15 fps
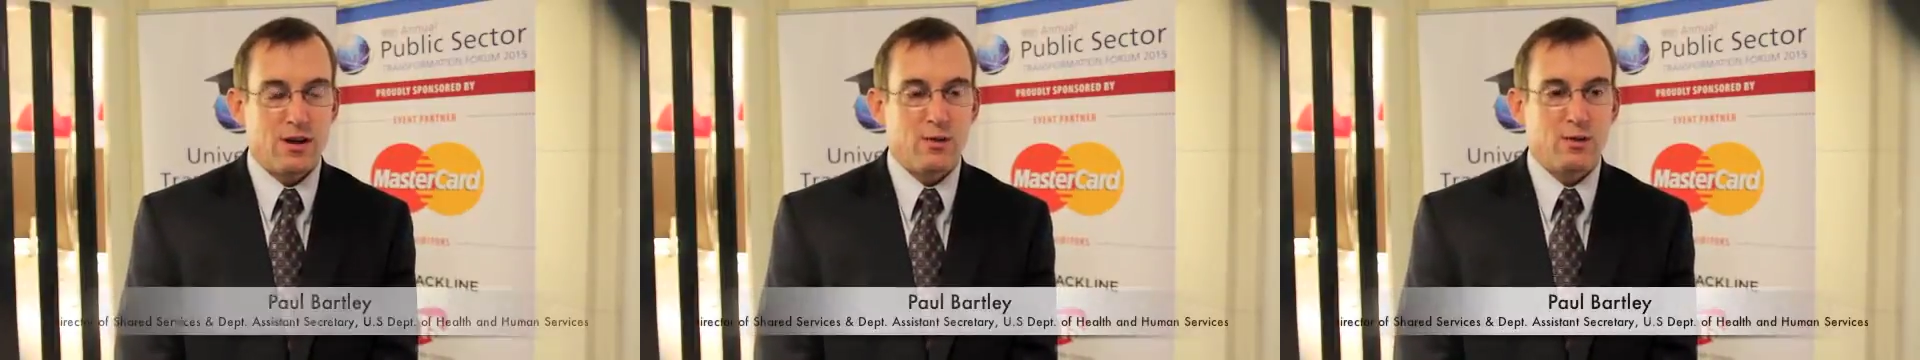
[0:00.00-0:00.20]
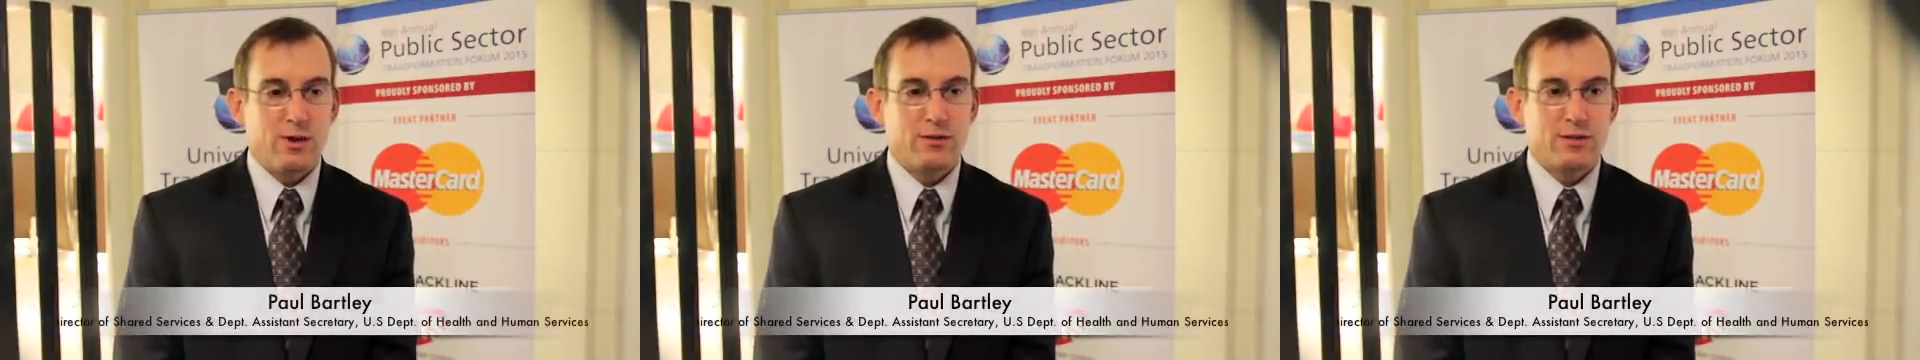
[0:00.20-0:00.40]

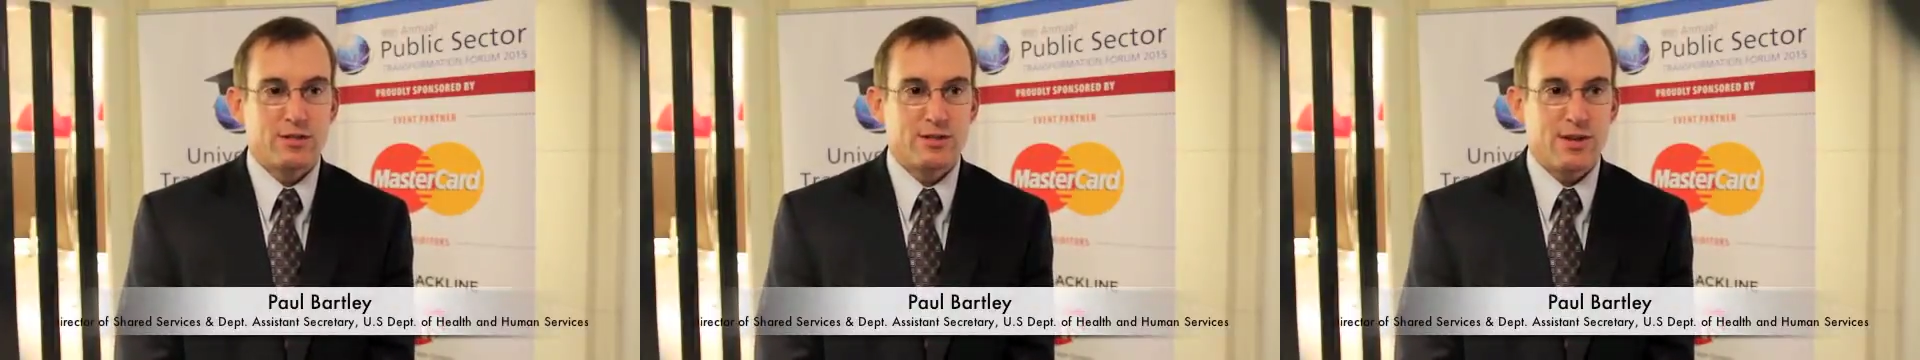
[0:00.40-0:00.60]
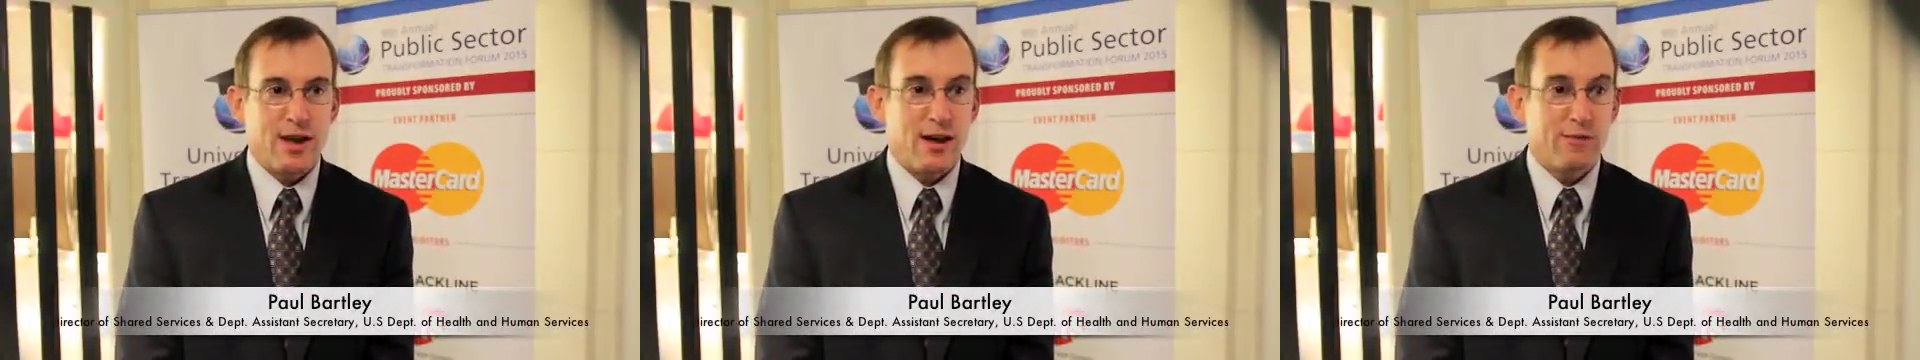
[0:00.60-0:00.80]
We have a
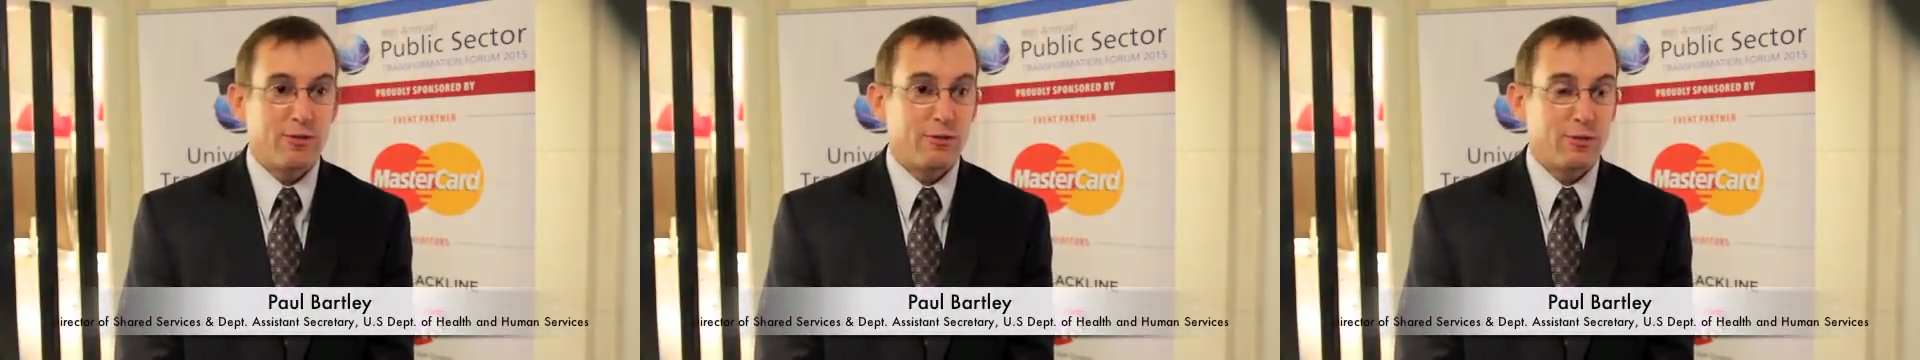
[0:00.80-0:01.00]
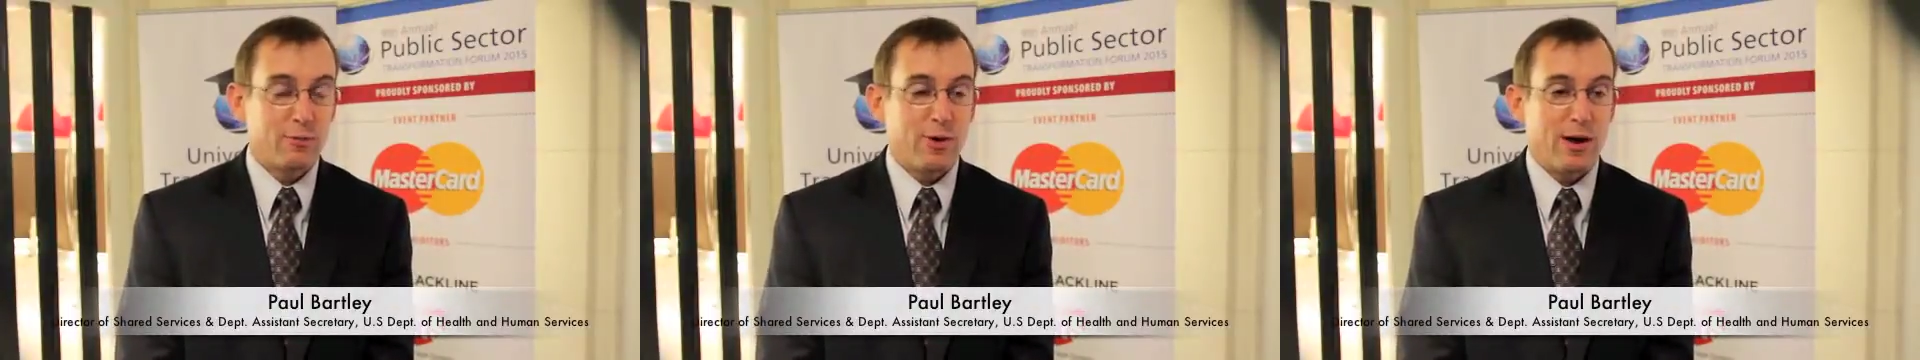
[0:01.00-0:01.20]
staff
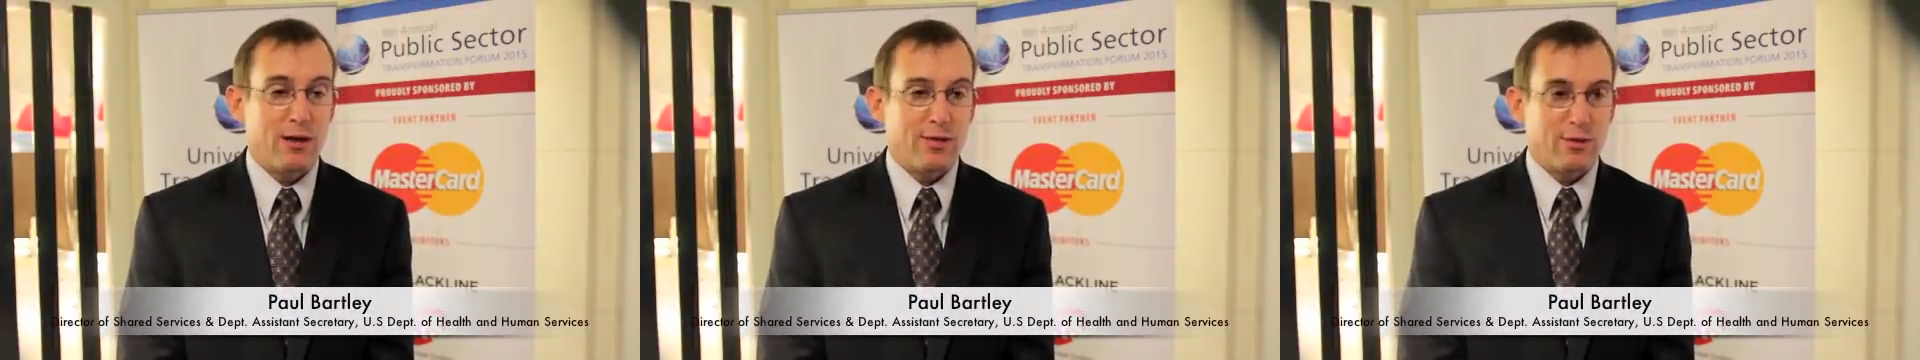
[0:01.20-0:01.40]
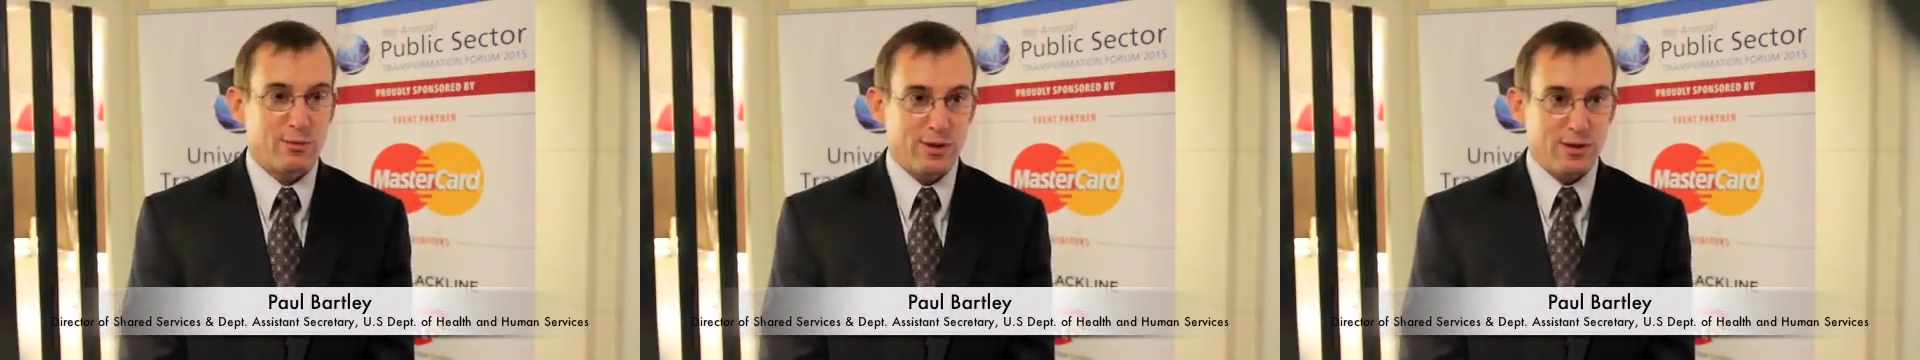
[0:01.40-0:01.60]
of
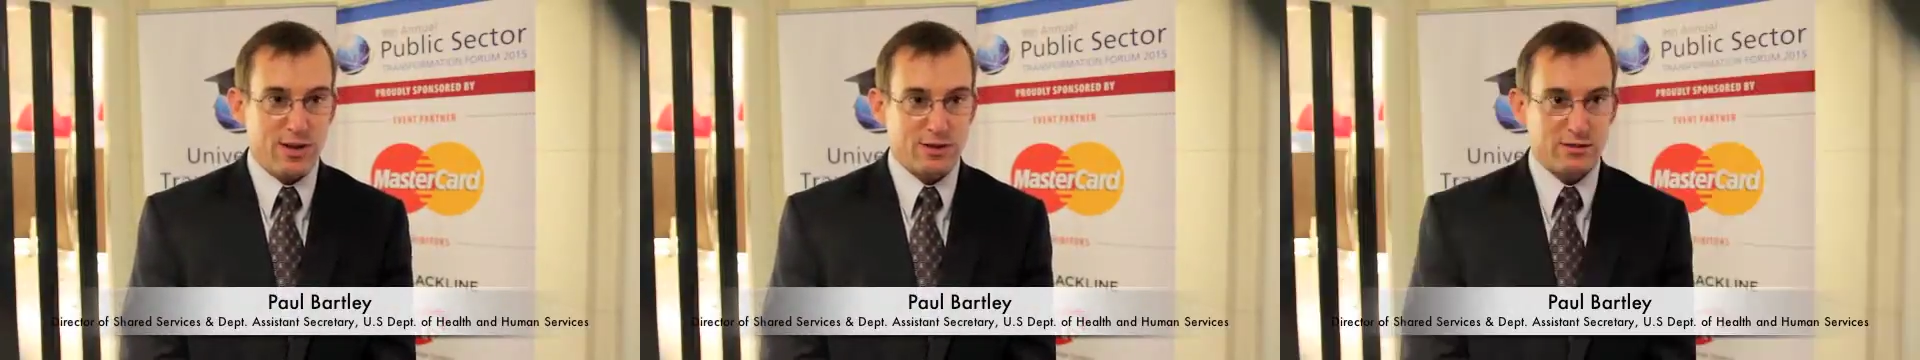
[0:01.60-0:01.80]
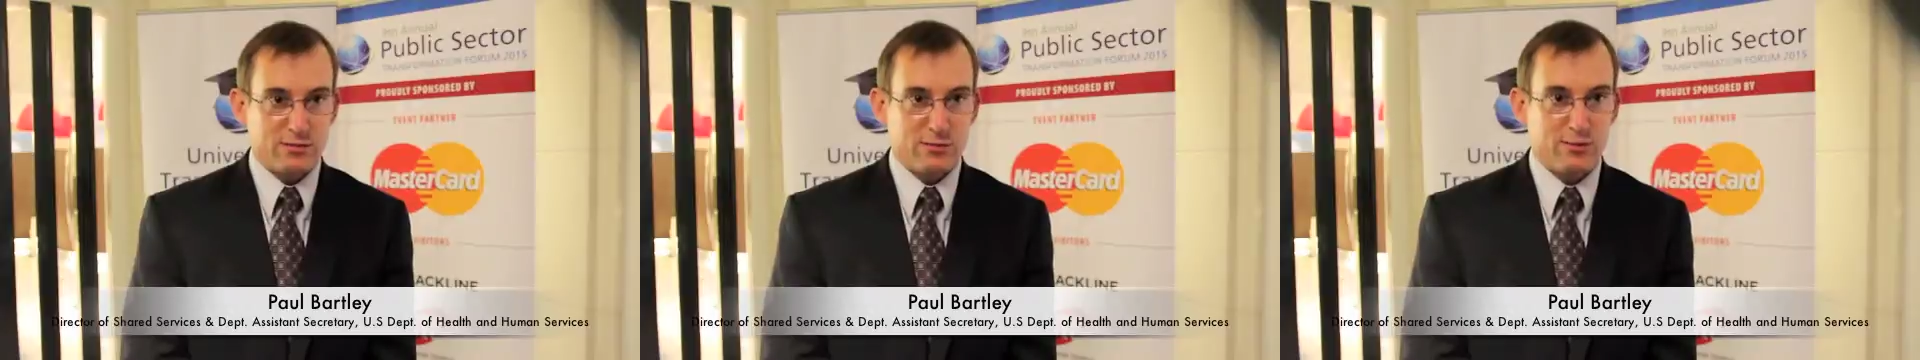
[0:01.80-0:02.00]
about
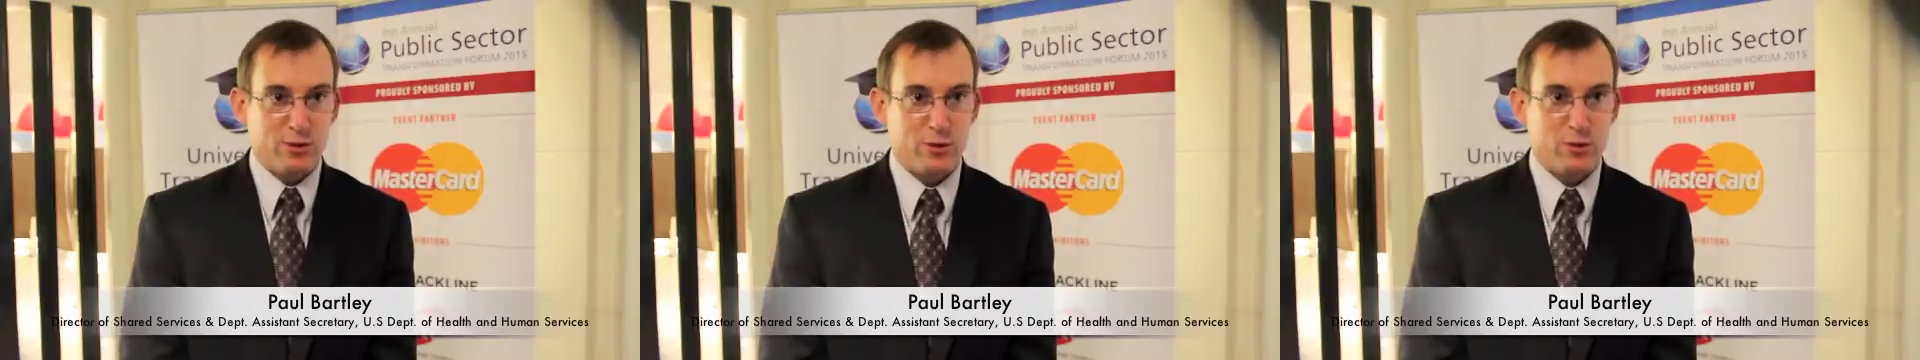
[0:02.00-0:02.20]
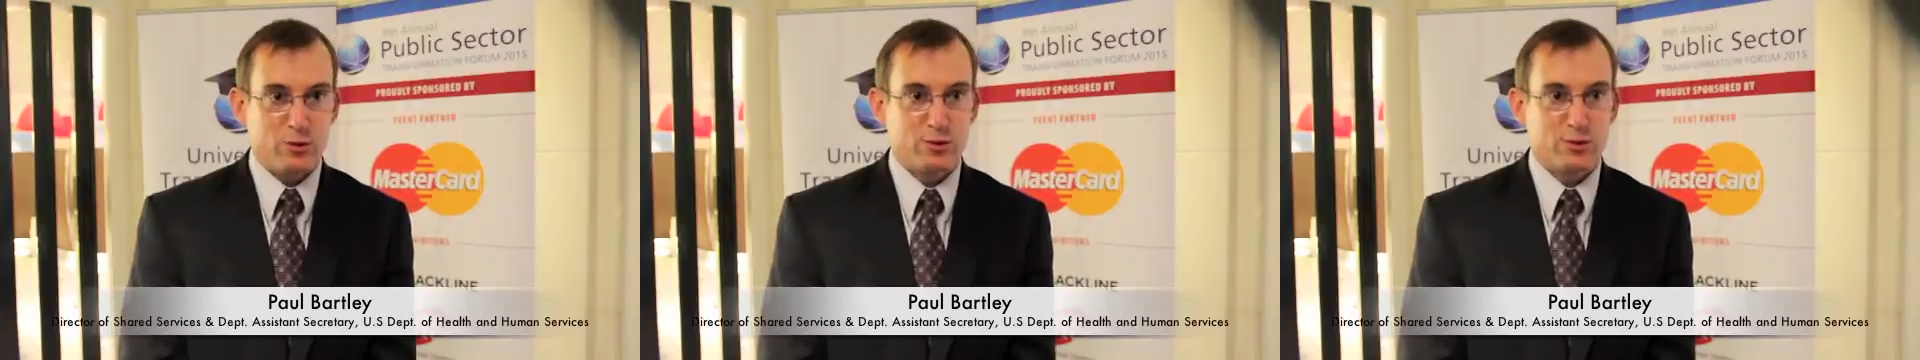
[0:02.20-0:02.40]
3,000
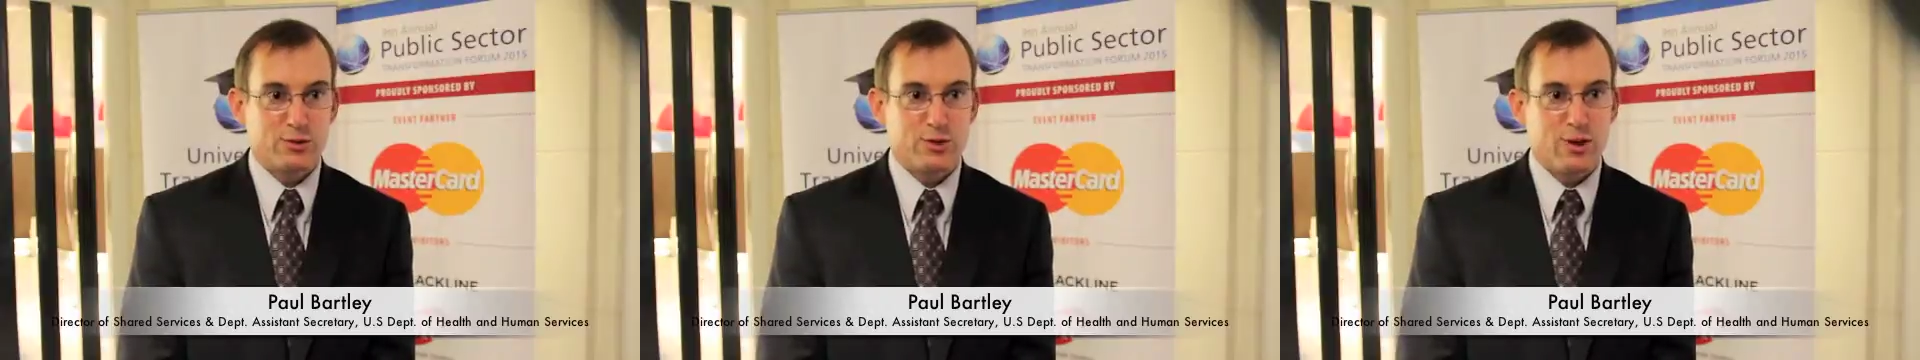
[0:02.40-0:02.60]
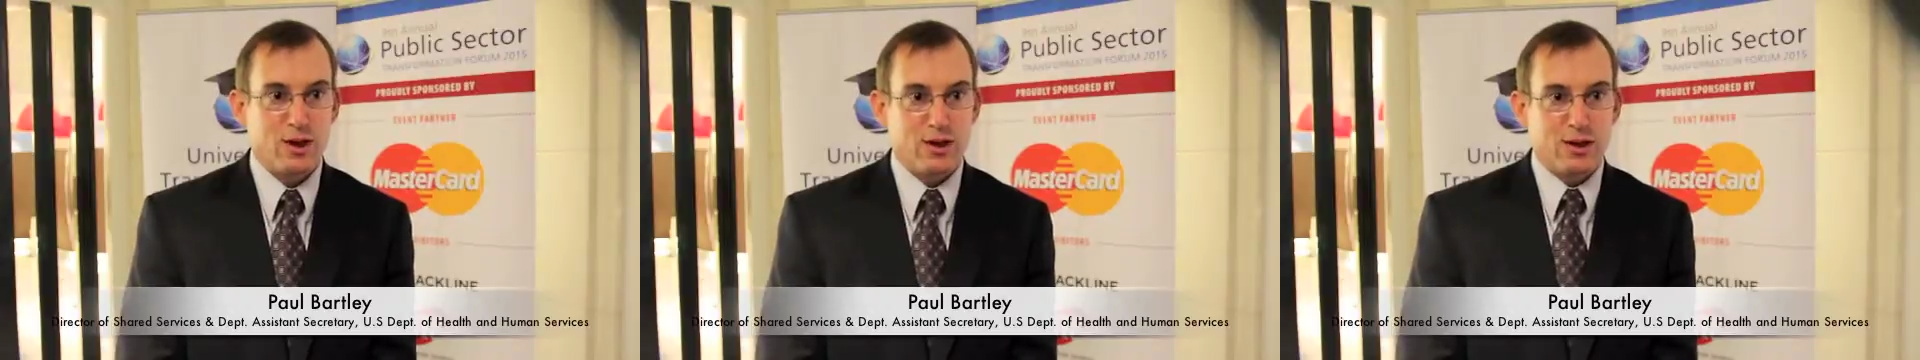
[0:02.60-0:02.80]
folks,